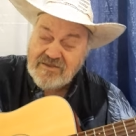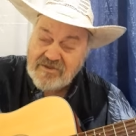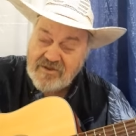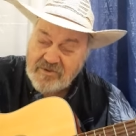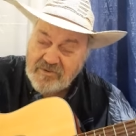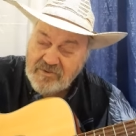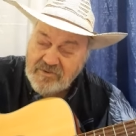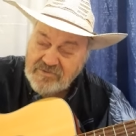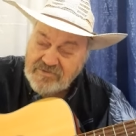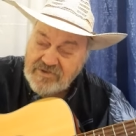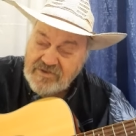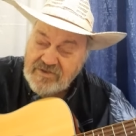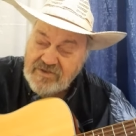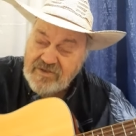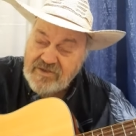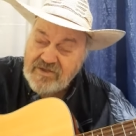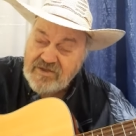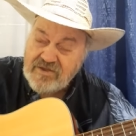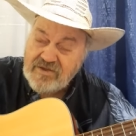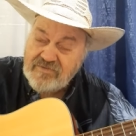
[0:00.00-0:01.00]
Cause in
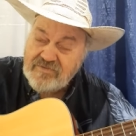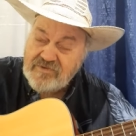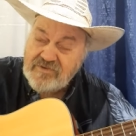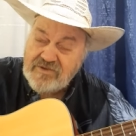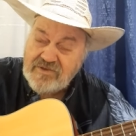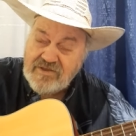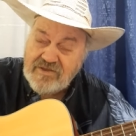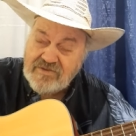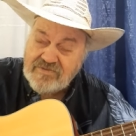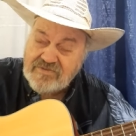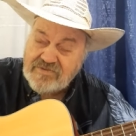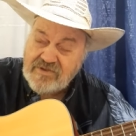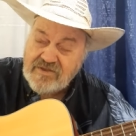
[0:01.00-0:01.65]
heaven it's